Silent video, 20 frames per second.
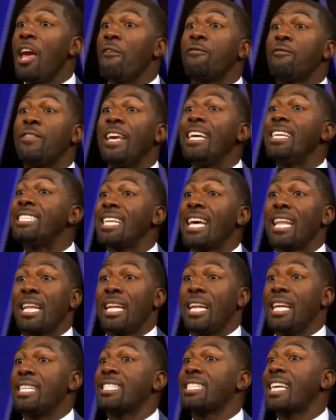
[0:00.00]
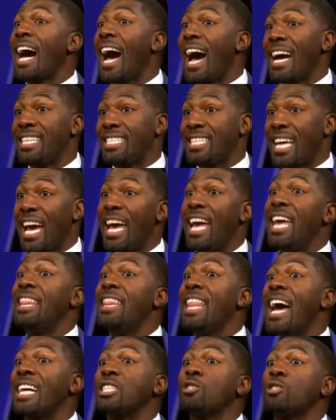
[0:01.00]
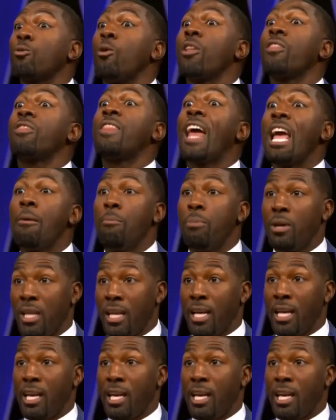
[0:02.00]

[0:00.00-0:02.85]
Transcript: if he's telling his guys that. And that's what they believe. I would love to